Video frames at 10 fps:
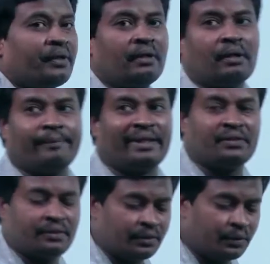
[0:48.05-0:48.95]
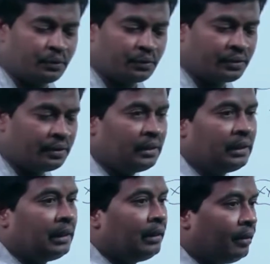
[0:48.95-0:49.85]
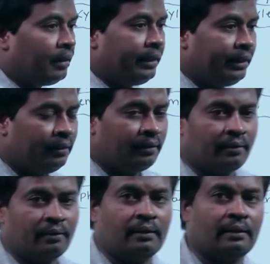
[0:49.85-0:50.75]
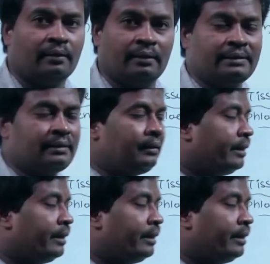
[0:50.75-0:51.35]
complex tissues, and listen